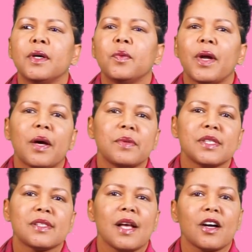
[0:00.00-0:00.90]
when I
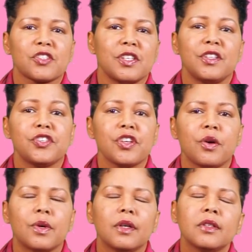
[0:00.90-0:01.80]
was actually in the
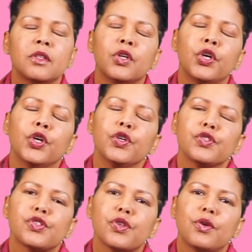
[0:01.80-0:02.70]
shower.
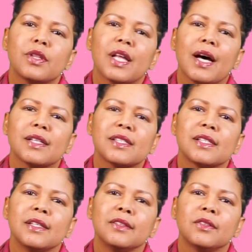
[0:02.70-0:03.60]
So that
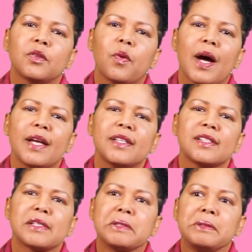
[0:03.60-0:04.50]

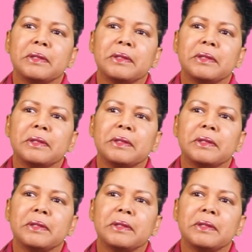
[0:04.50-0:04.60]
quite,